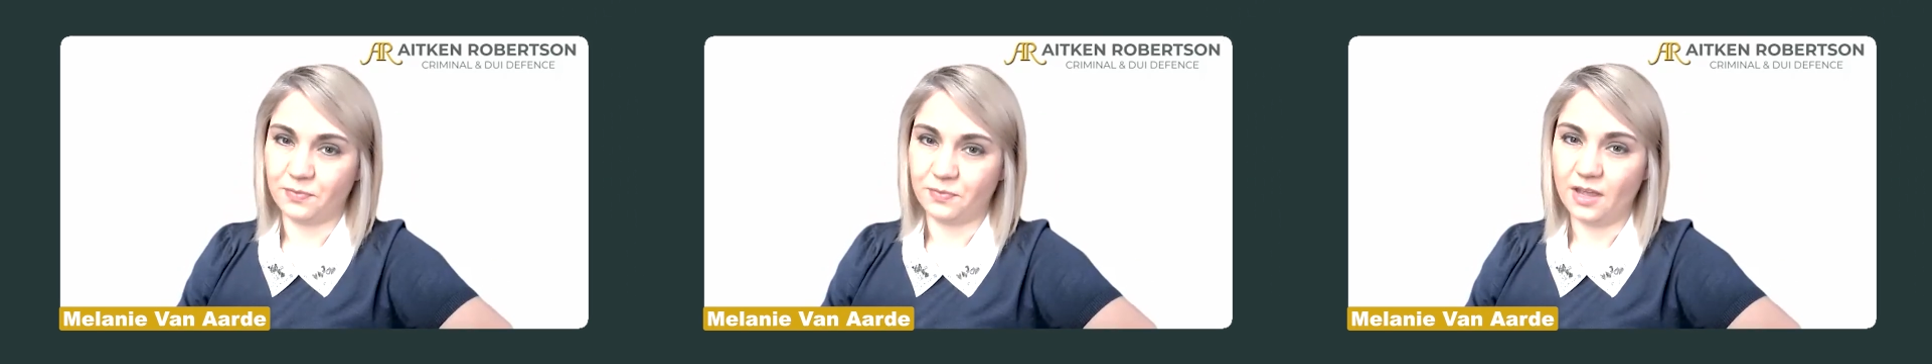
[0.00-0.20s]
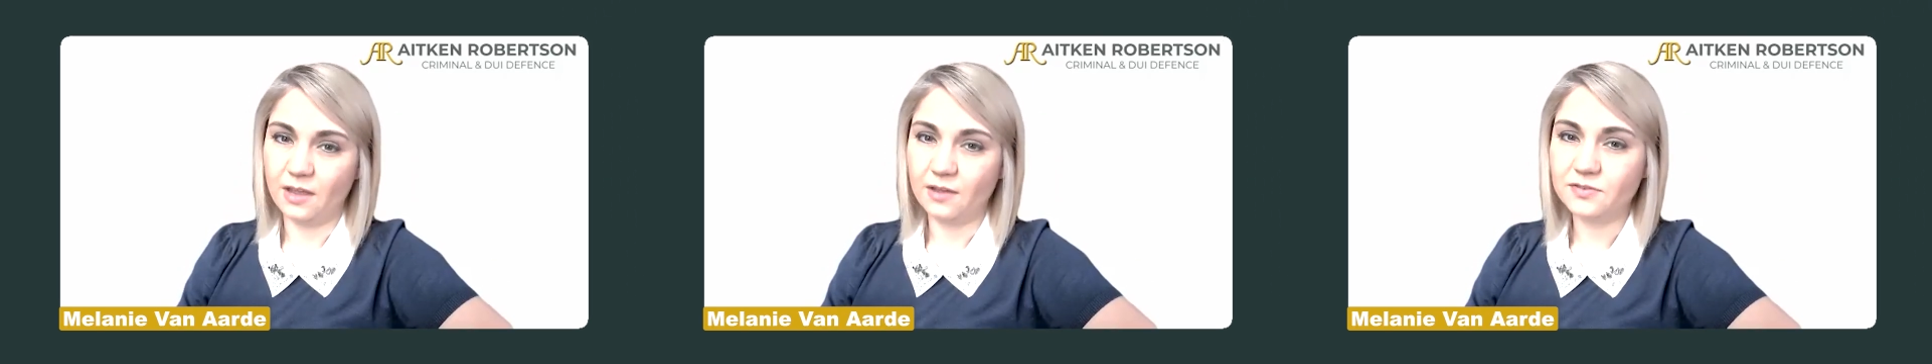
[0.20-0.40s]

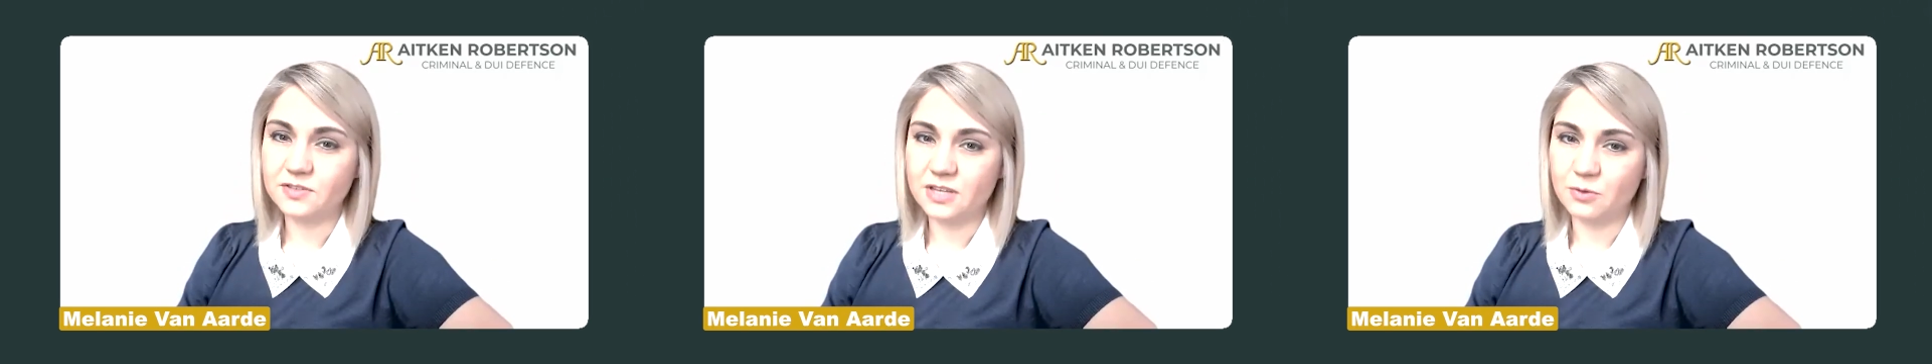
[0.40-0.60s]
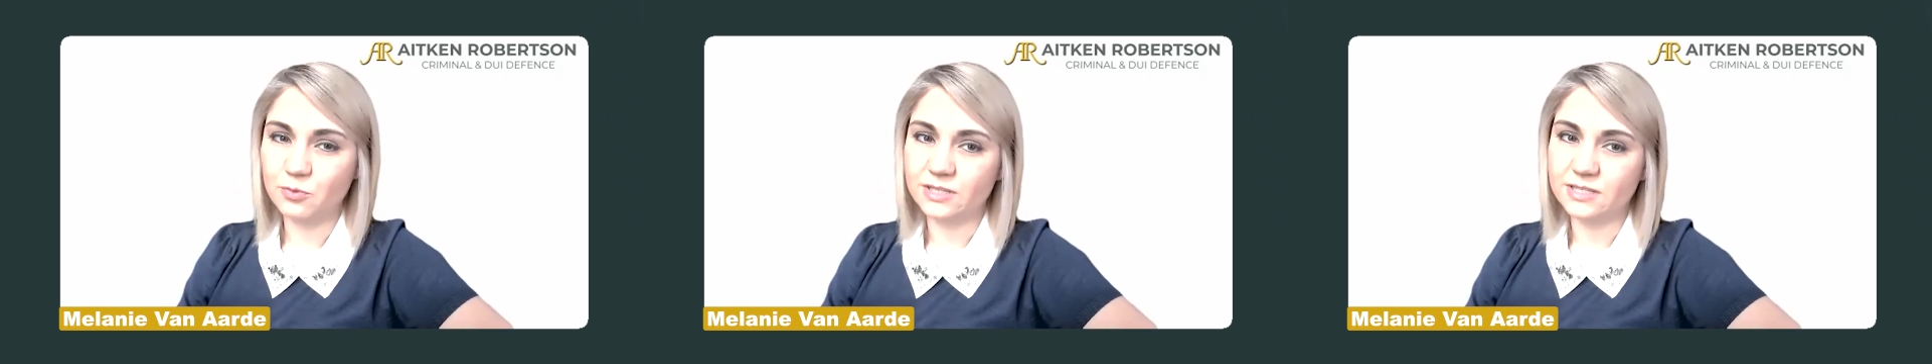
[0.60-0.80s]
If
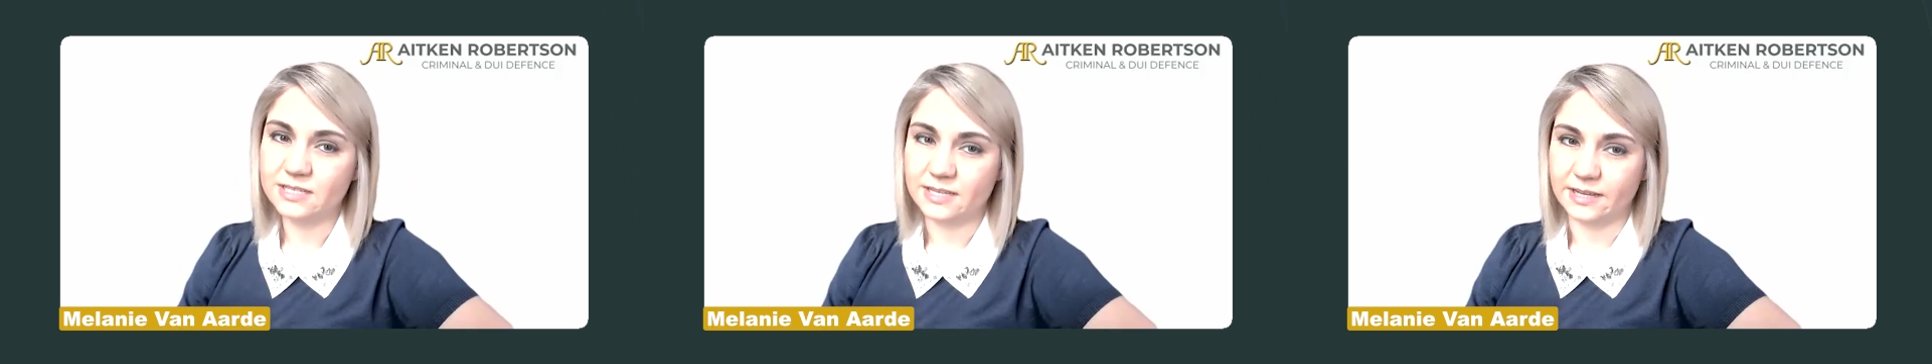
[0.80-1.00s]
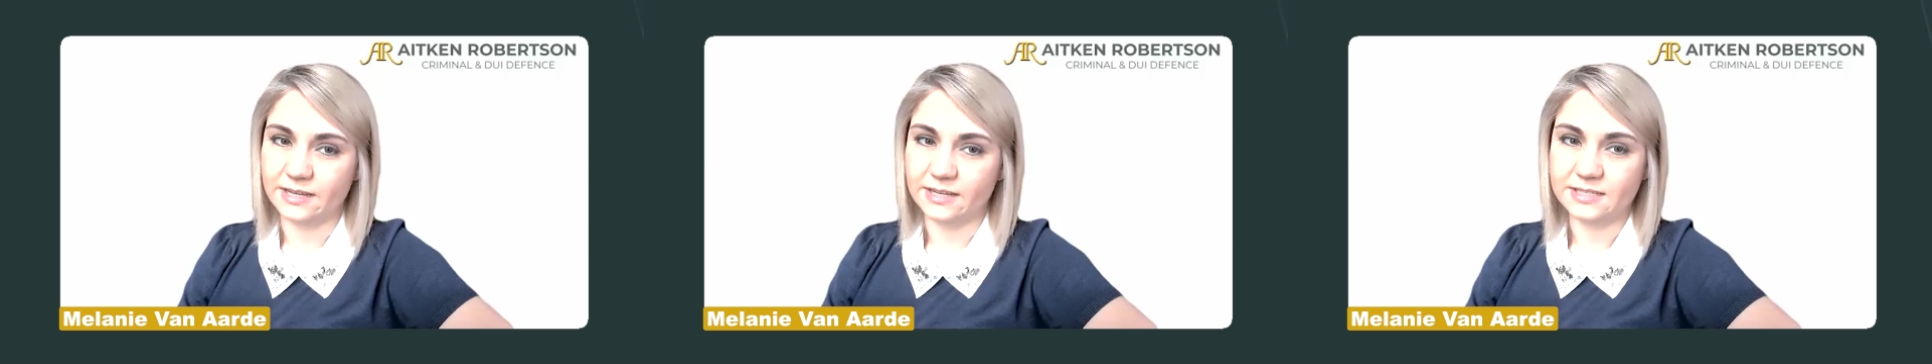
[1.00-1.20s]
someone
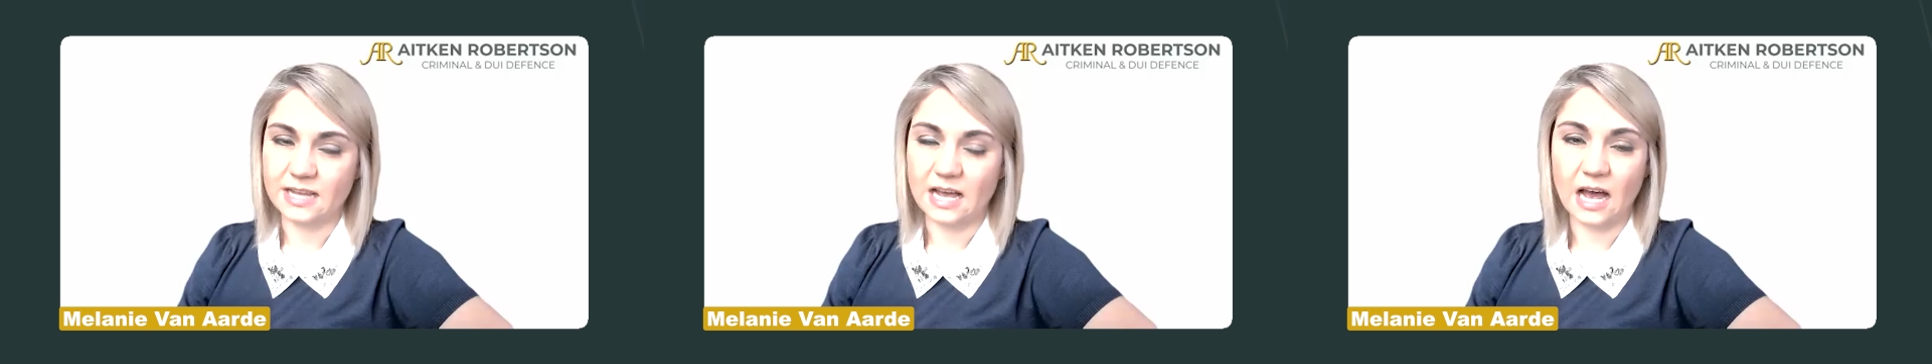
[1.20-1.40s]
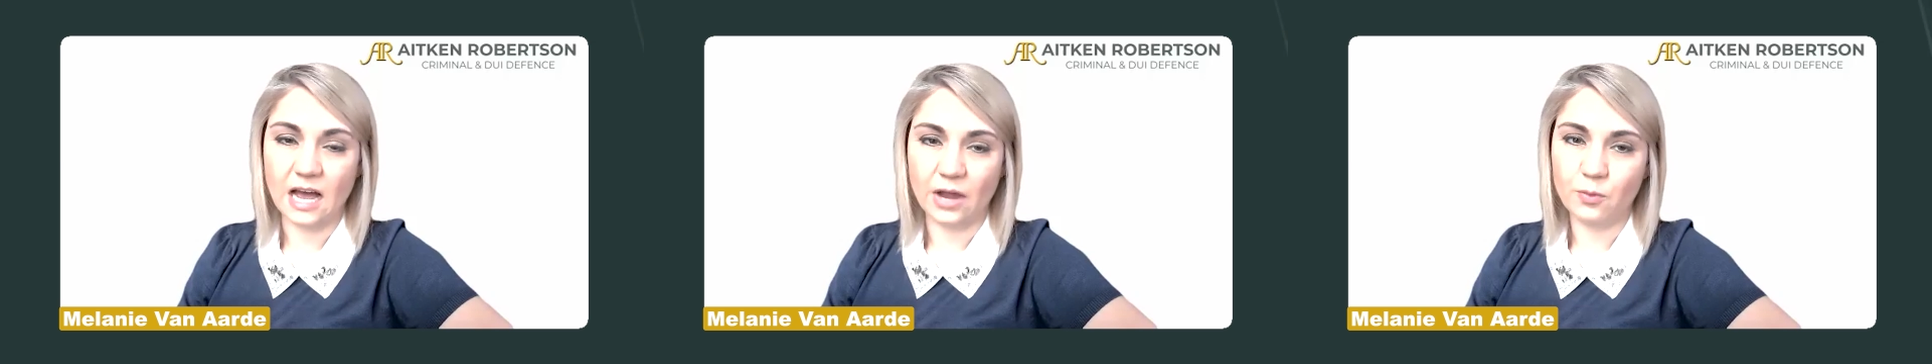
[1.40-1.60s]
says,
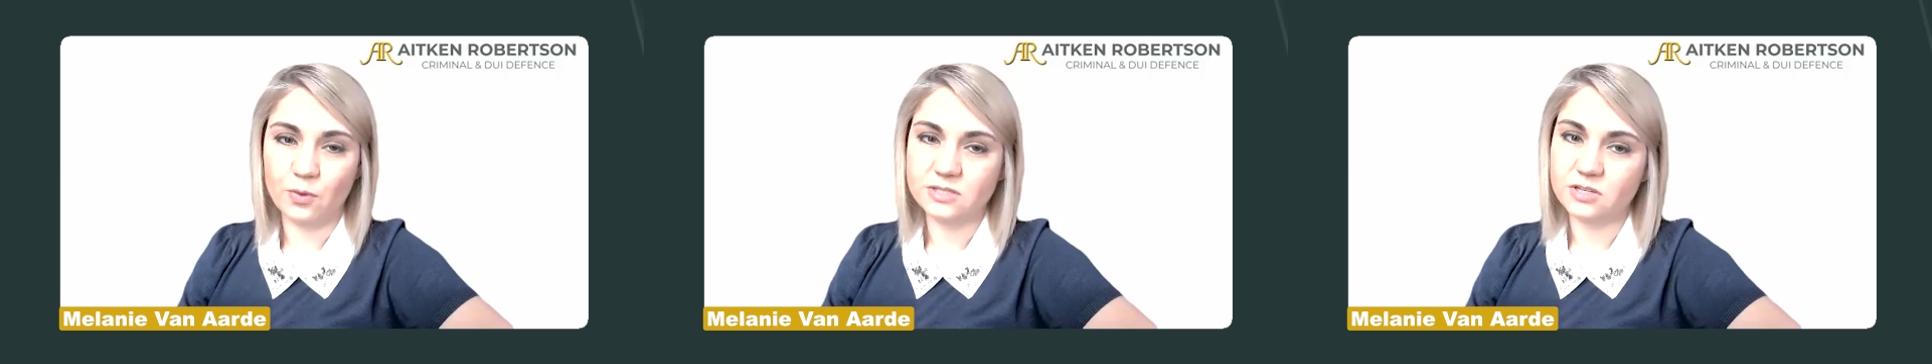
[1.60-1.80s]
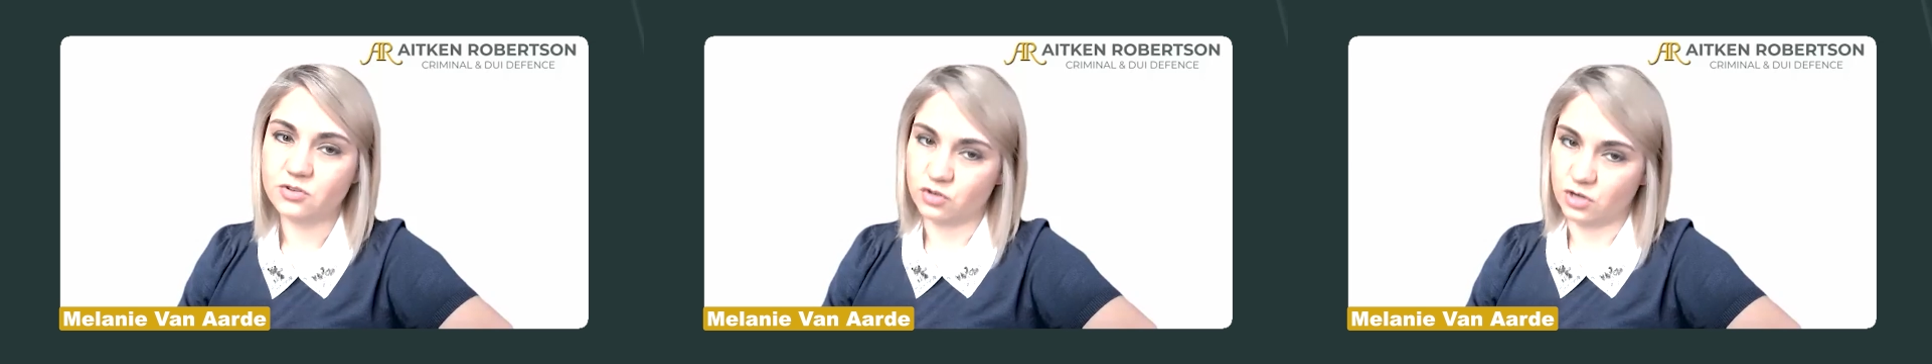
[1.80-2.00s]
I
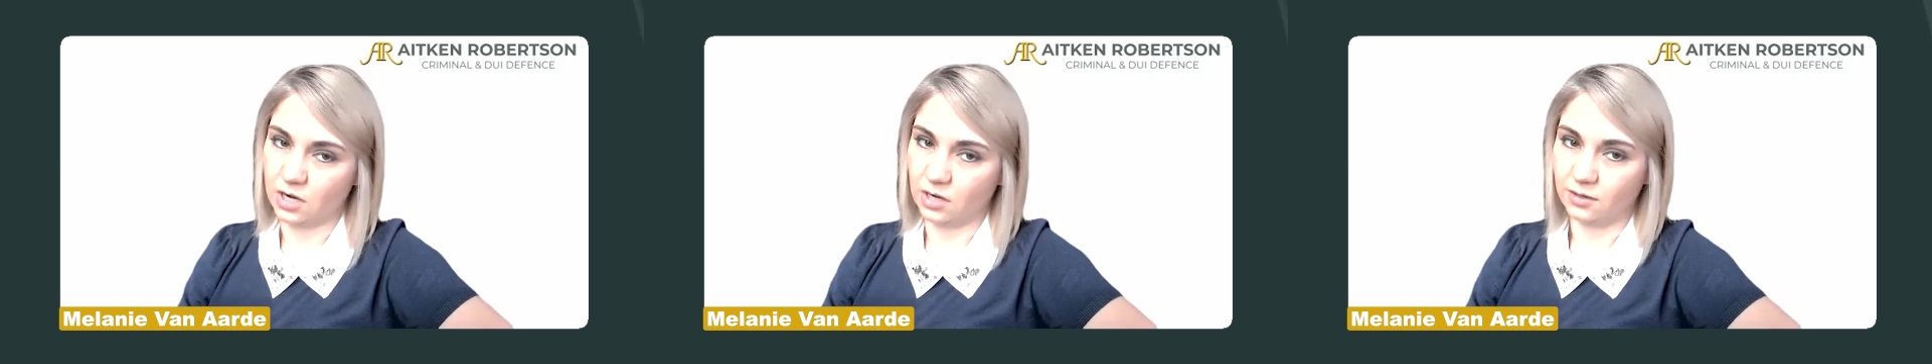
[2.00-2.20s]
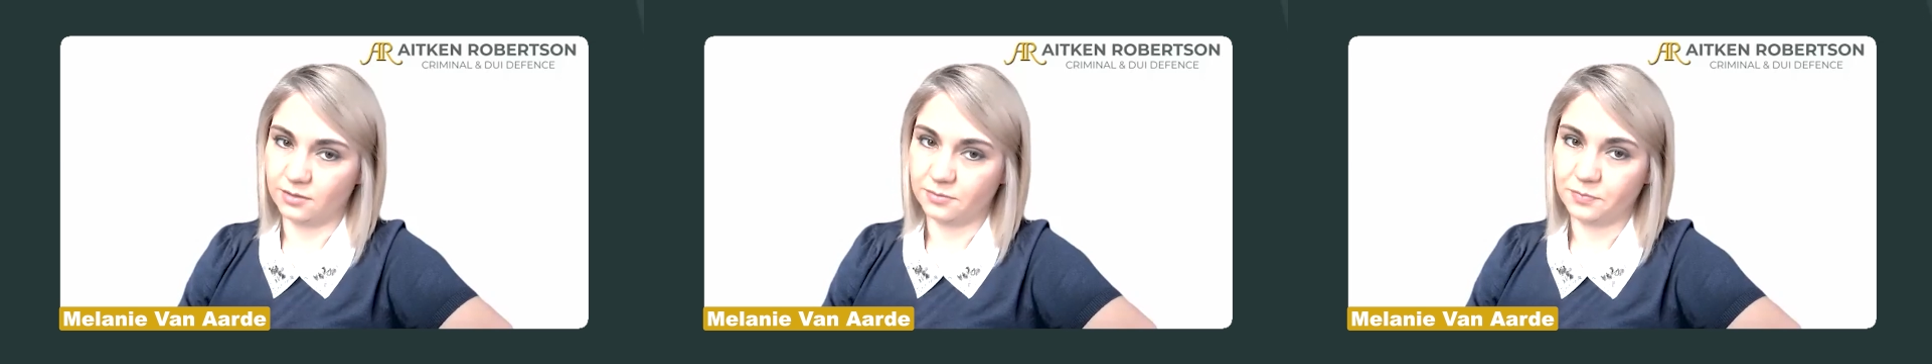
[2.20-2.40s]
wasn't drunk,